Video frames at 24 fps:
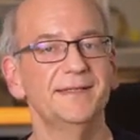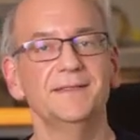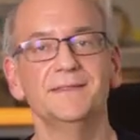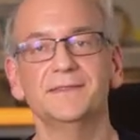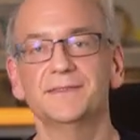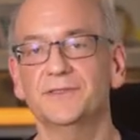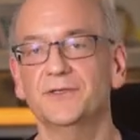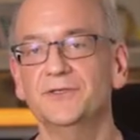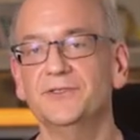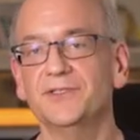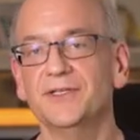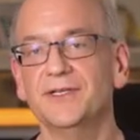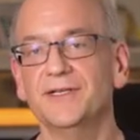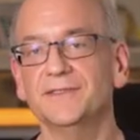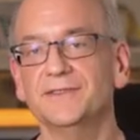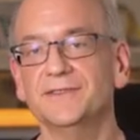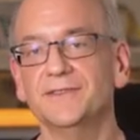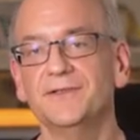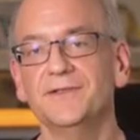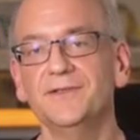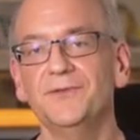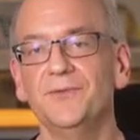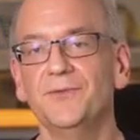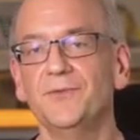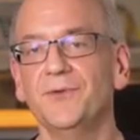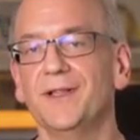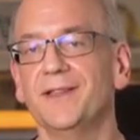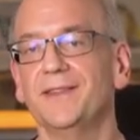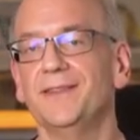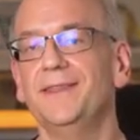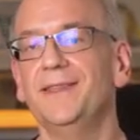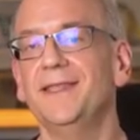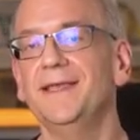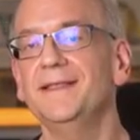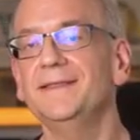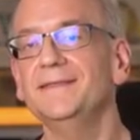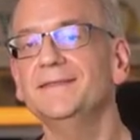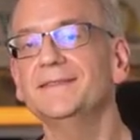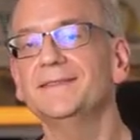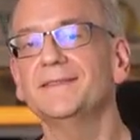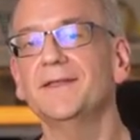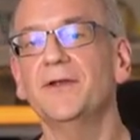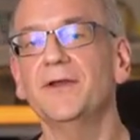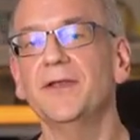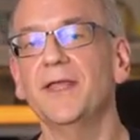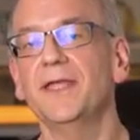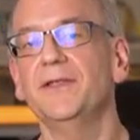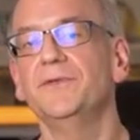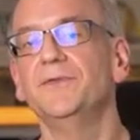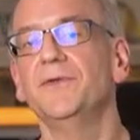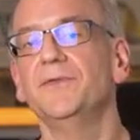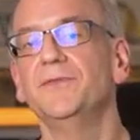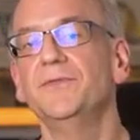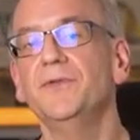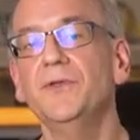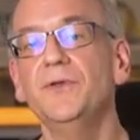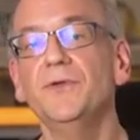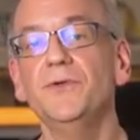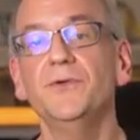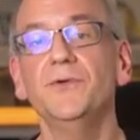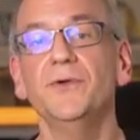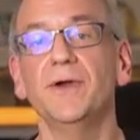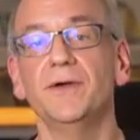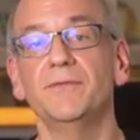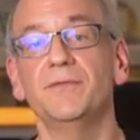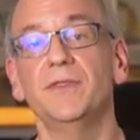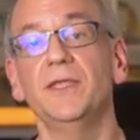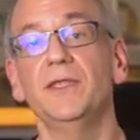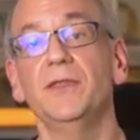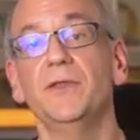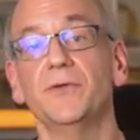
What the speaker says: Search Console will then start a review of the